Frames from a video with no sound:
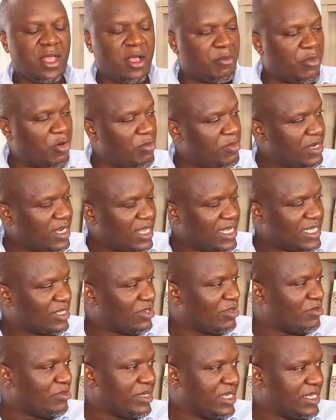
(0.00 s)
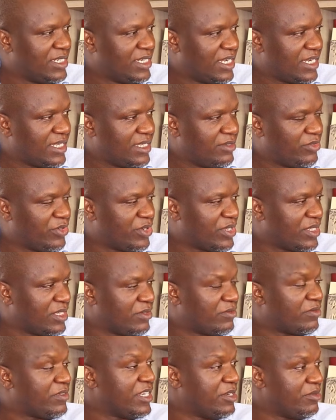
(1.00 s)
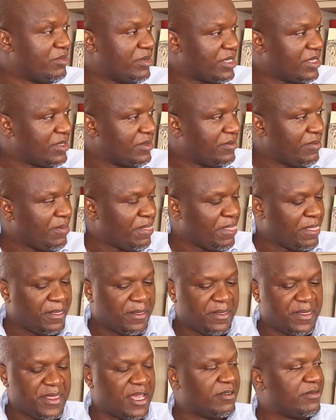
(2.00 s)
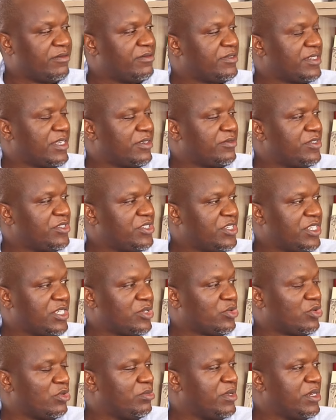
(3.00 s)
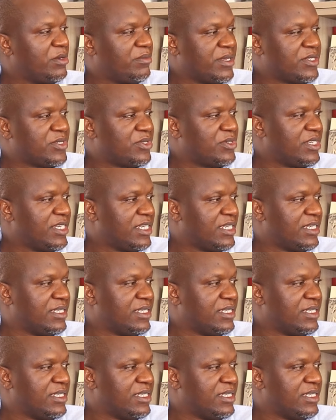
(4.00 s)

mobilize our military for if need be. They have sufficient equipment, personnel,